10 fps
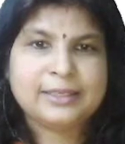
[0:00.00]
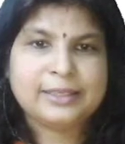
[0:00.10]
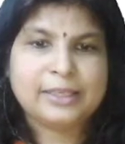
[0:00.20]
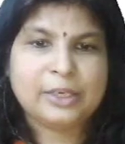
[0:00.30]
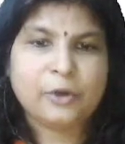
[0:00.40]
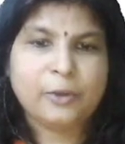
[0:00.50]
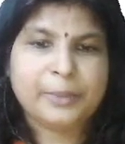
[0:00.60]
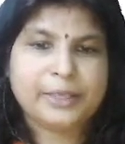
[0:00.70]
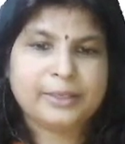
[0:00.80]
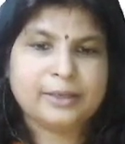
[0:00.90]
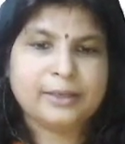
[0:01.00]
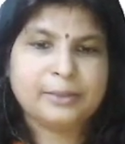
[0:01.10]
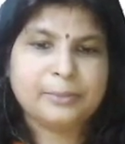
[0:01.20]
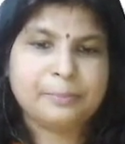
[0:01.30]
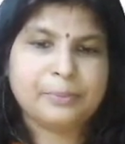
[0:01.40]
kilometer
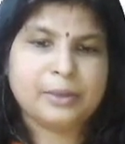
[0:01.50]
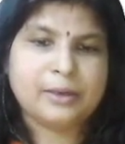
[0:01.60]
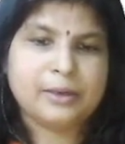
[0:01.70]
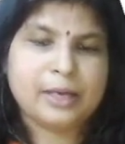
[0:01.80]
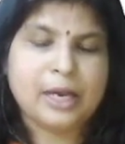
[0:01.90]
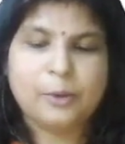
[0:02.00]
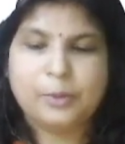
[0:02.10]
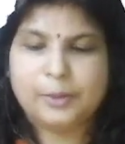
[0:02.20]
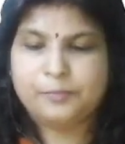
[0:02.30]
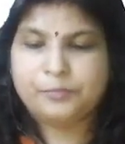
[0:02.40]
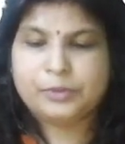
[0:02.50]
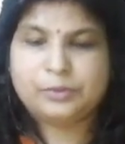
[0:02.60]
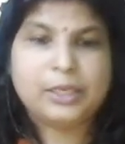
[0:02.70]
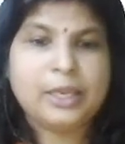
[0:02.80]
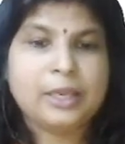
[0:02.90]
per hour.
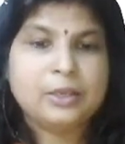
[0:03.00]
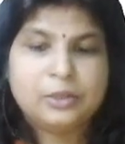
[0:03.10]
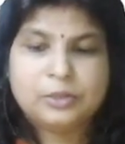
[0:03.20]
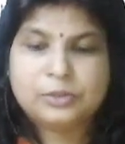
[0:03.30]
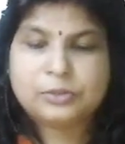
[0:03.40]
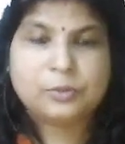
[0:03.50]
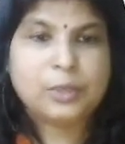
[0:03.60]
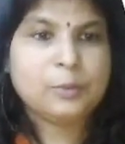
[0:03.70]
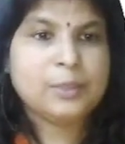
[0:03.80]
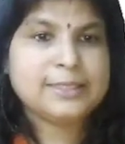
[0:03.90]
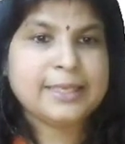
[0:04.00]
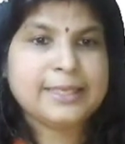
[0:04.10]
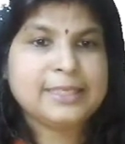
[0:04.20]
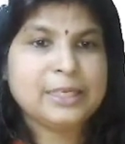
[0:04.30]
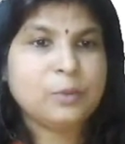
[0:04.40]
Okay. So what was
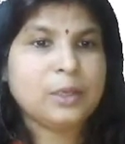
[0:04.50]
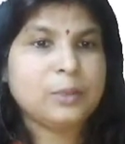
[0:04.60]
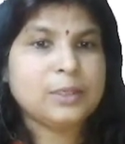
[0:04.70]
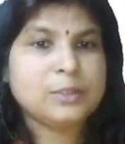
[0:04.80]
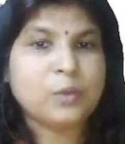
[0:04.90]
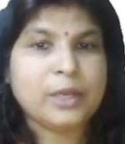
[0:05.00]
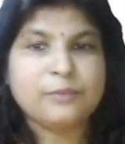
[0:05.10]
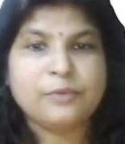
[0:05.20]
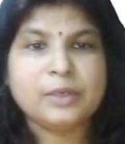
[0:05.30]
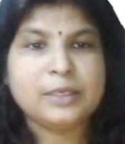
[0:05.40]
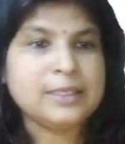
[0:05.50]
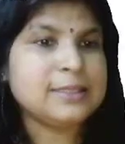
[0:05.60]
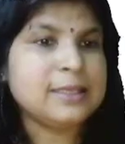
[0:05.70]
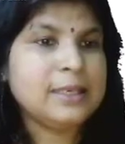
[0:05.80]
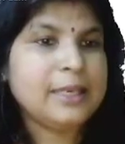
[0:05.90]
x and what was y for
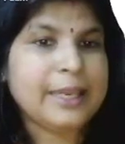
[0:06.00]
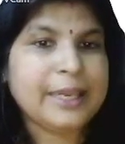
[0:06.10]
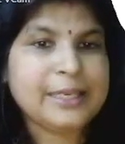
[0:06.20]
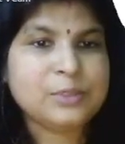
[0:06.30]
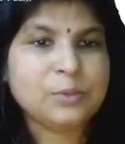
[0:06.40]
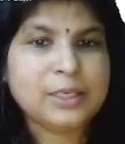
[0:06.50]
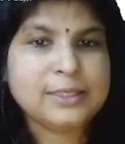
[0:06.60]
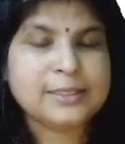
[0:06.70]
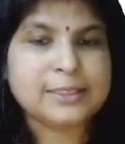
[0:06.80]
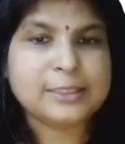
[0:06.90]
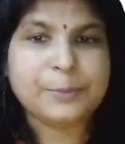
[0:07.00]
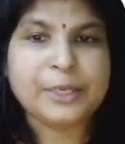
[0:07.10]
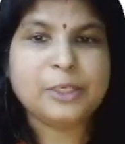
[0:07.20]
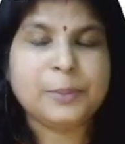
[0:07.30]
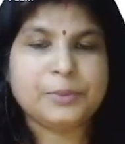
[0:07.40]
us? X was the
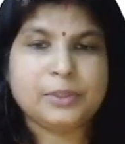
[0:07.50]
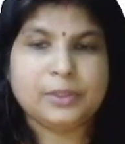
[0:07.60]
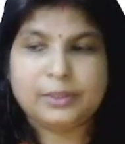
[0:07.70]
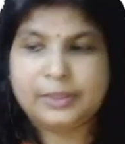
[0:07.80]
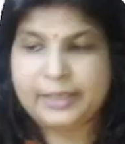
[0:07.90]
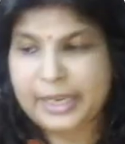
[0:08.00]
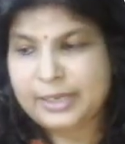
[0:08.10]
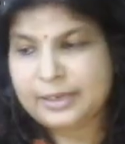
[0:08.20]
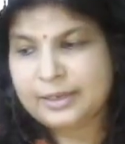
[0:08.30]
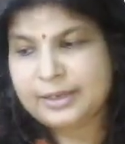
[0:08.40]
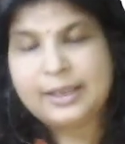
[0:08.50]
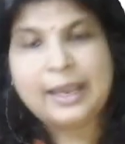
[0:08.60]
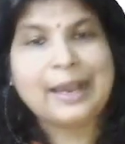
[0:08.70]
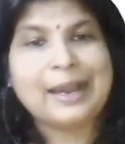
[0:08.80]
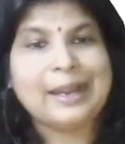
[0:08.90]
speed of the train
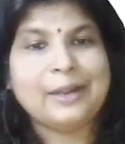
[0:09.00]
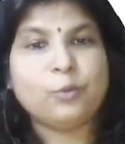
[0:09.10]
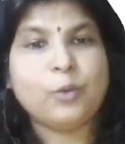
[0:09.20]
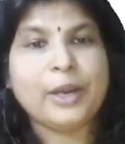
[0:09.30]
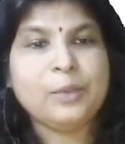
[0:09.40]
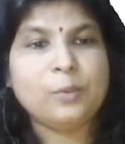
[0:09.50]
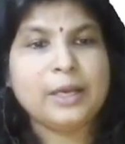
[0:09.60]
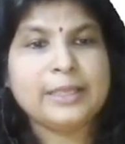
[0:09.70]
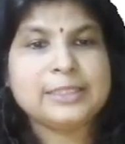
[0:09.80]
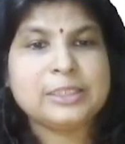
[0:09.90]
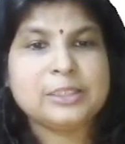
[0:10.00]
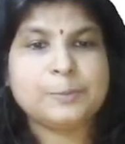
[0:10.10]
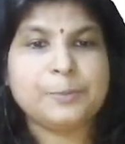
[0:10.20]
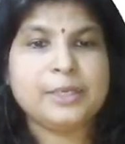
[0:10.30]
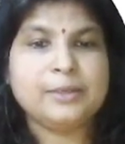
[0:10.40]
and y was
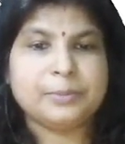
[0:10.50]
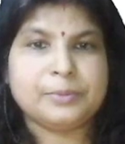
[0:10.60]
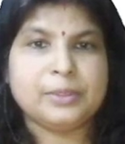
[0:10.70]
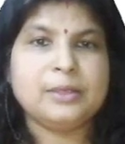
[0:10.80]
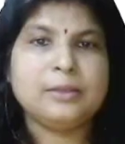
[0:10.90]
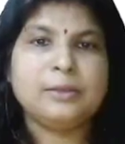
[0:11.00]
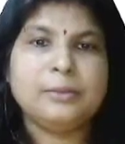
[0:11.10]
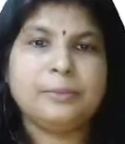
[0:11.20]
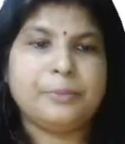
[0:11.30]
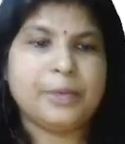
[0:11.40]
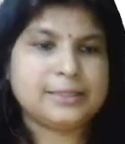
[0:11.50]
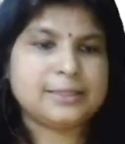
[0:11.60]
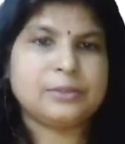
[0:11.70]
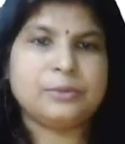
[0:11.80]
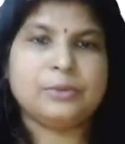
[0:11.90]
speed of the
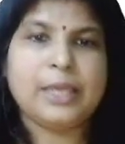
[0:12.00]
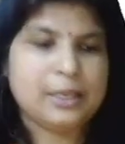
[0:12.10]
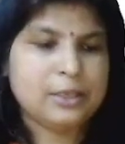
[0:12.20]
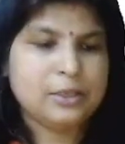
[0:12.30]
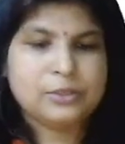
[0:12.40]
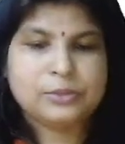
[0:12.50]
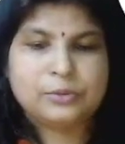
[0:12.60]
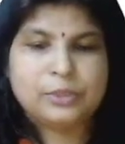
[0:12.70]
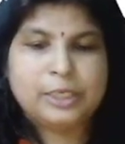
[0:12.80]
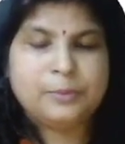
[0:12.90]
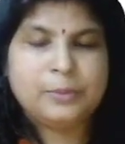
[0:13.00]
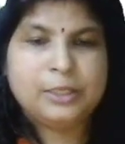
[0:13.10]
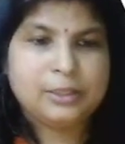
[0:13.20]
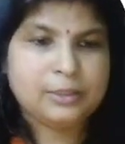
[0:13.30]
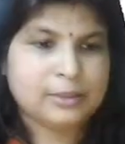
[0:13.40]
bus. Okay. So let me